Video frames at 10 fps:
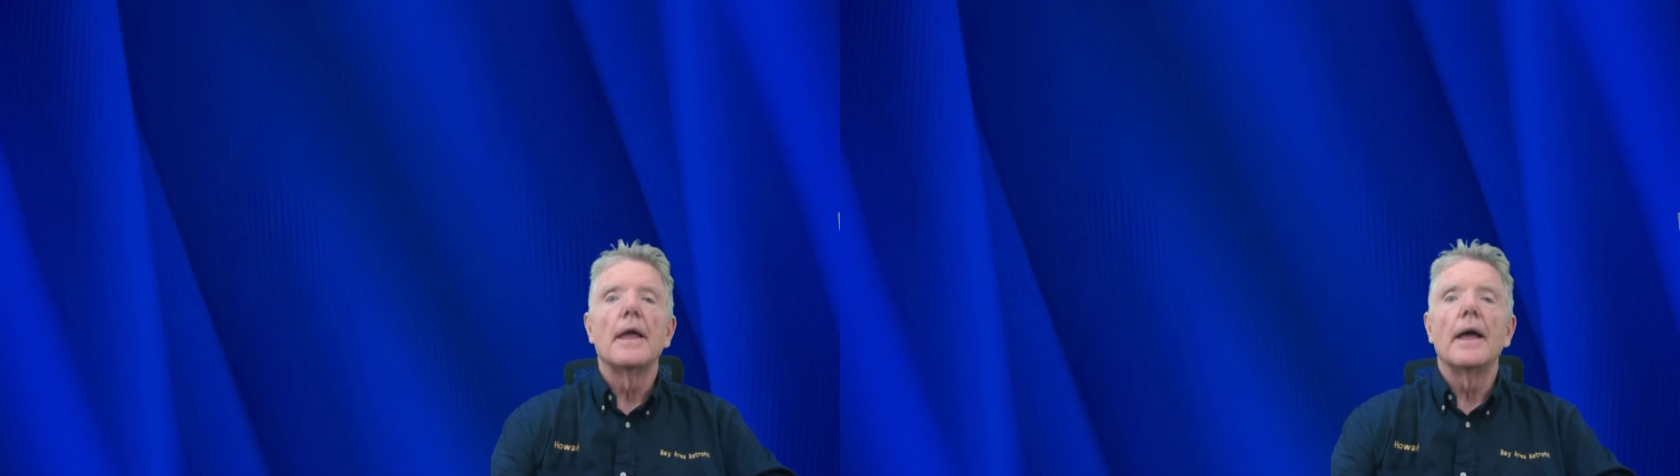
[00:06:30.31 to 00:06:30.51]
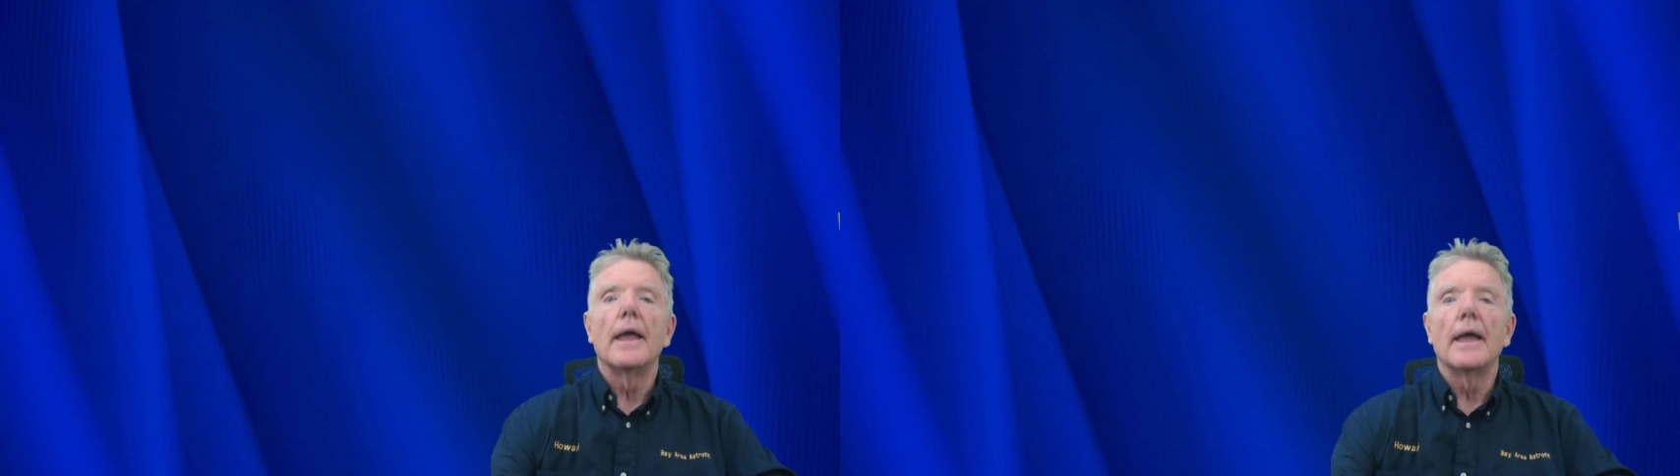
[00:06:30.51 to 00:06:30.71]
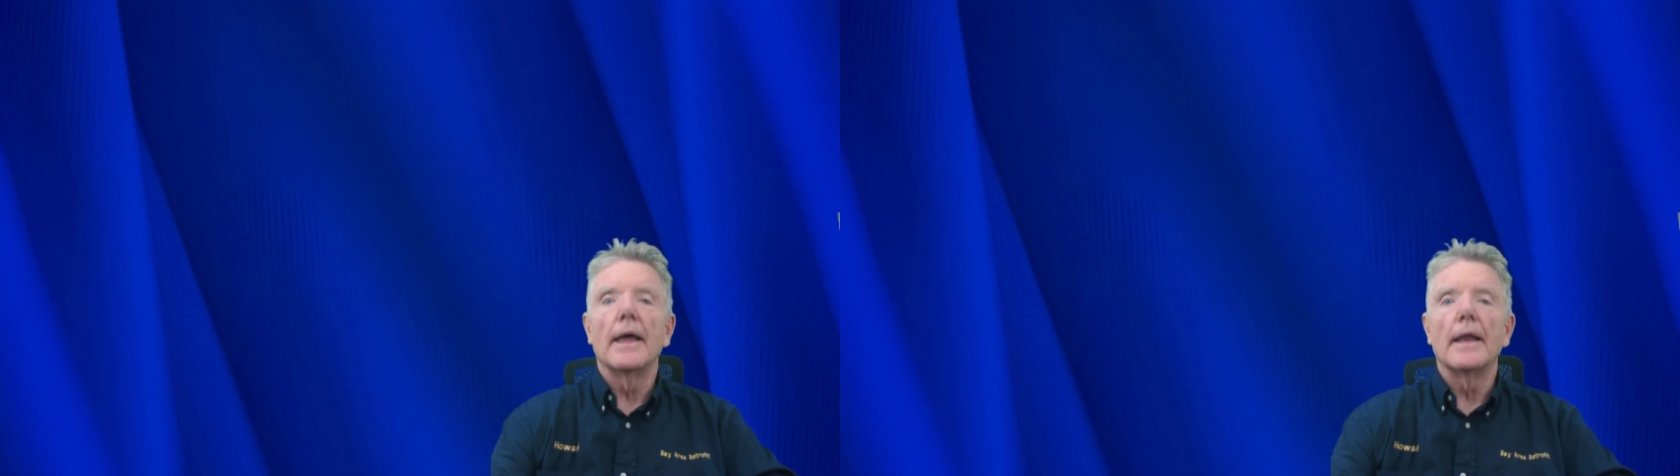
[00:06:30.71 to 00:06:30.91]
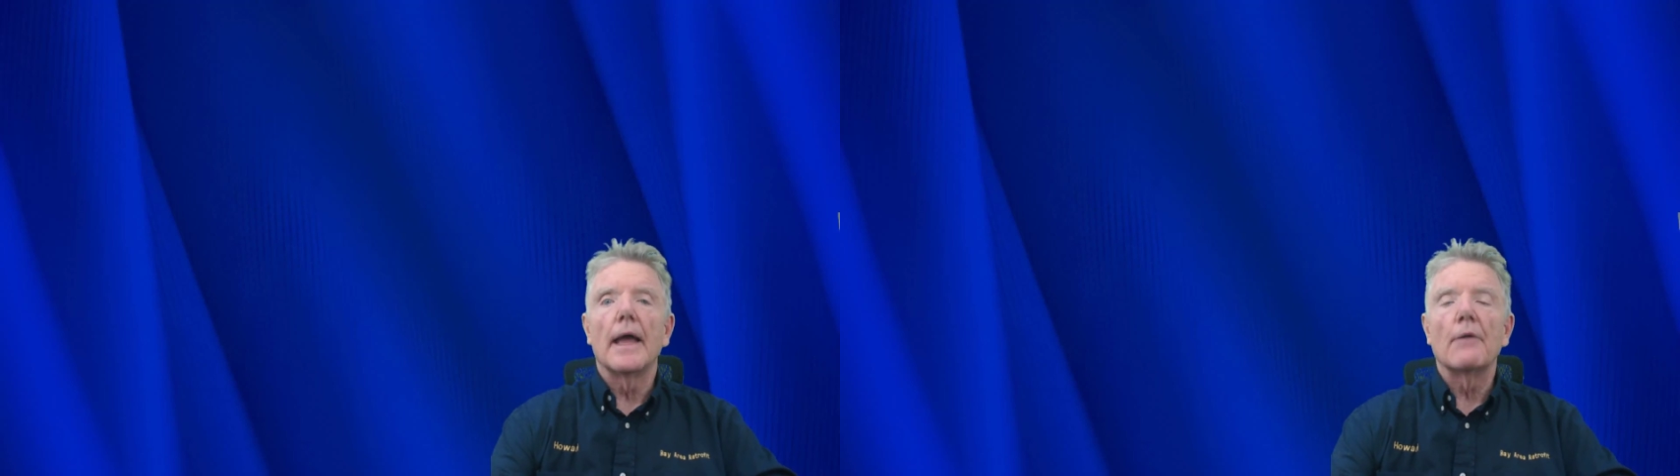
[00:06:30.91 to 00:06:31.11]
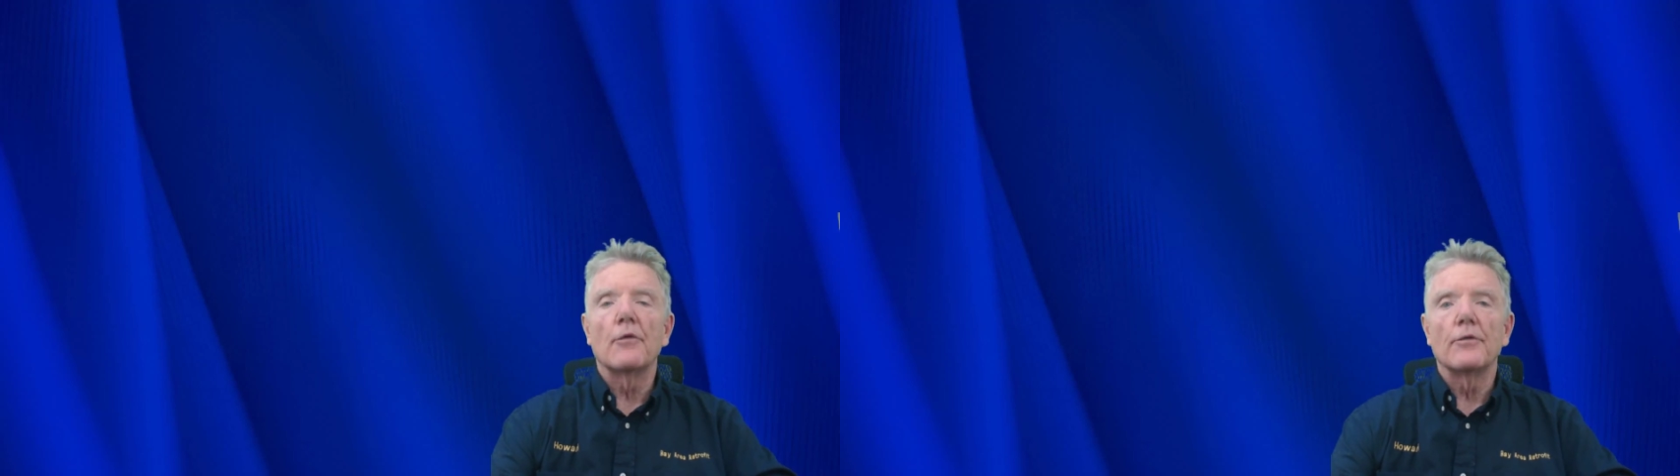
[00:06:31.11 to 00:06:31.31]
and I
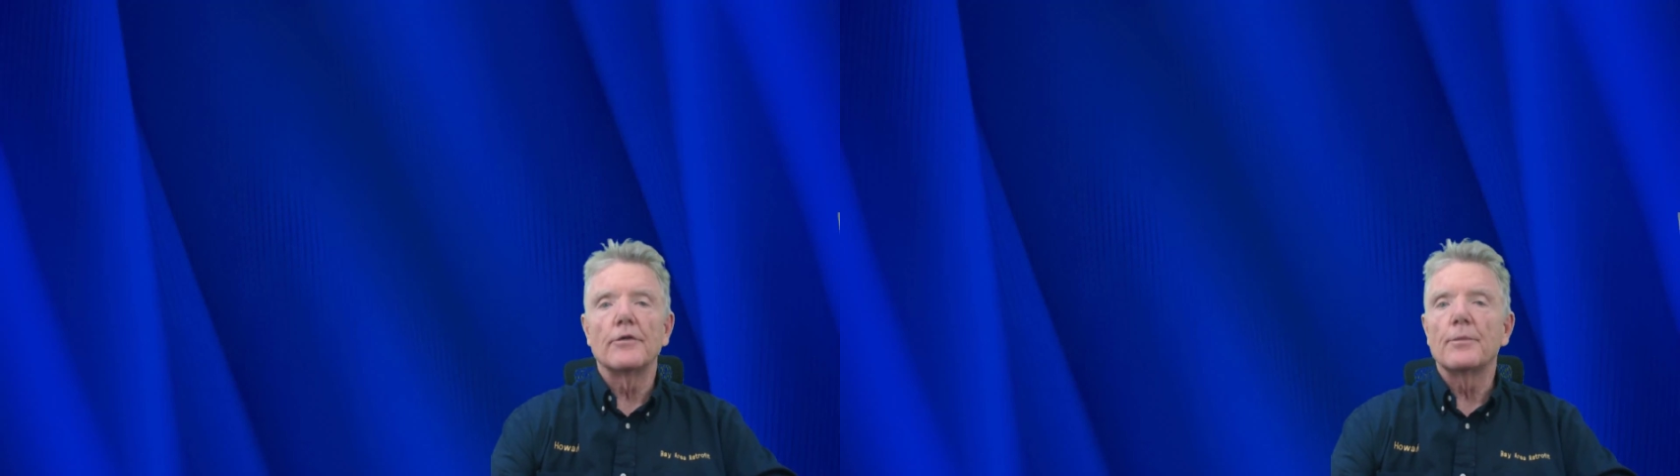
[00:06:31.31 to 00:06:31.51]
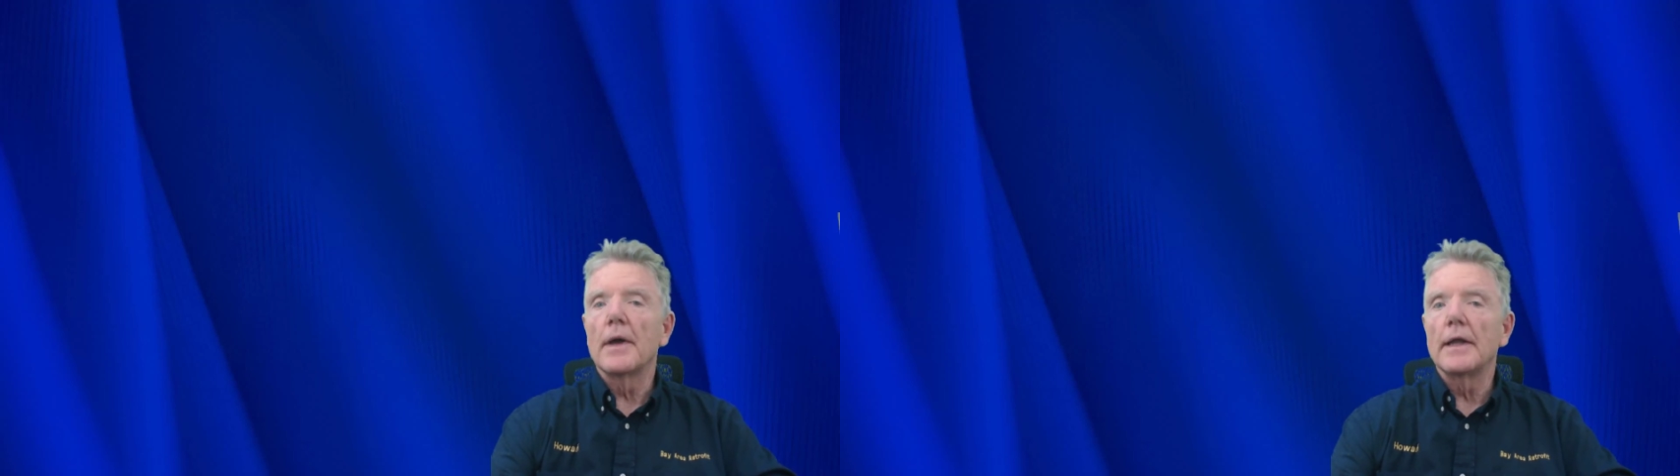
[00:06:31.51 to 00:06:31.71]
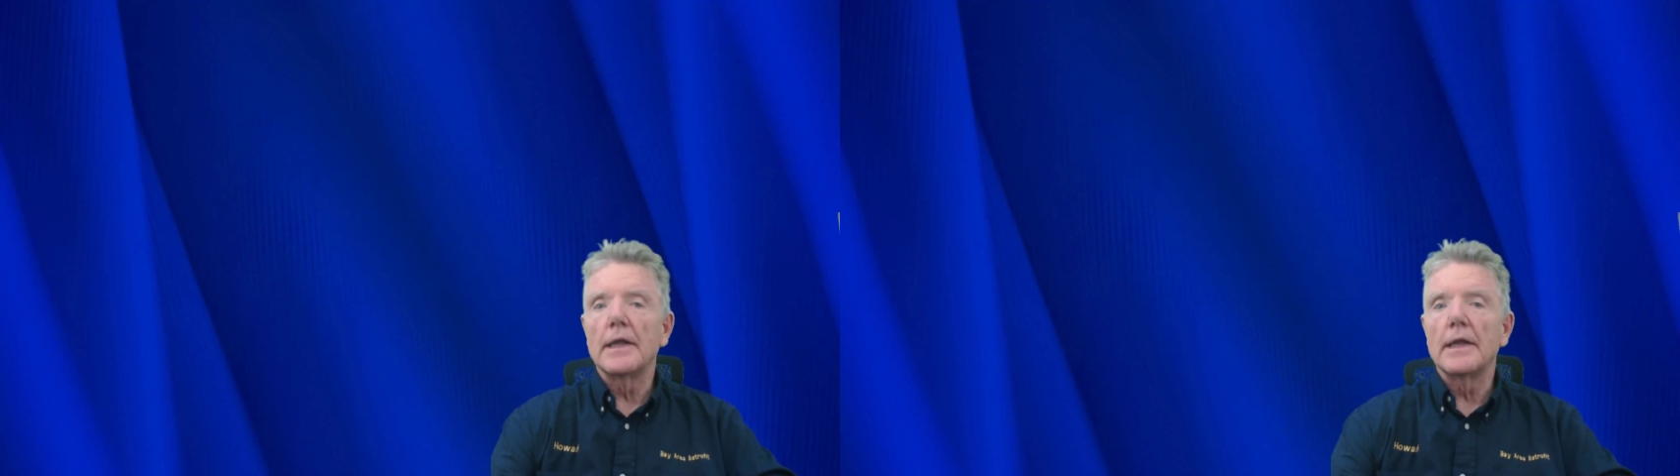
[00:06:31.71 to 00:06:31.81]
will respond,